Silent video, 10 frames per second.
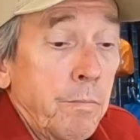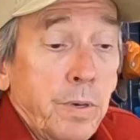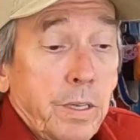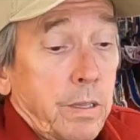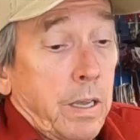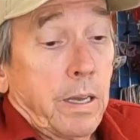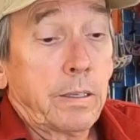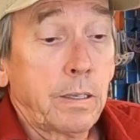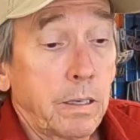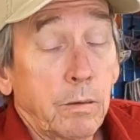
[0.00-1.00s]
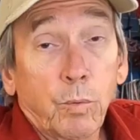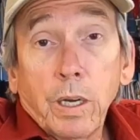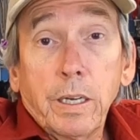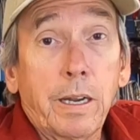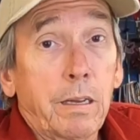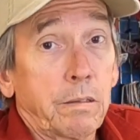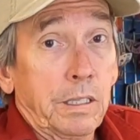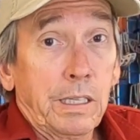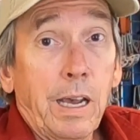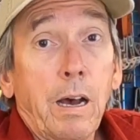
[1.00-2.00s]
But that when in doubt,
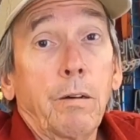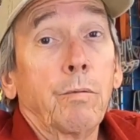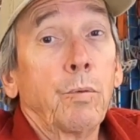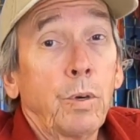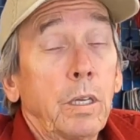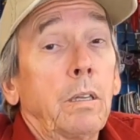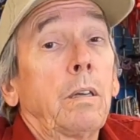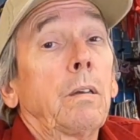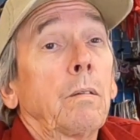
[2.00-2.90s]
scout really,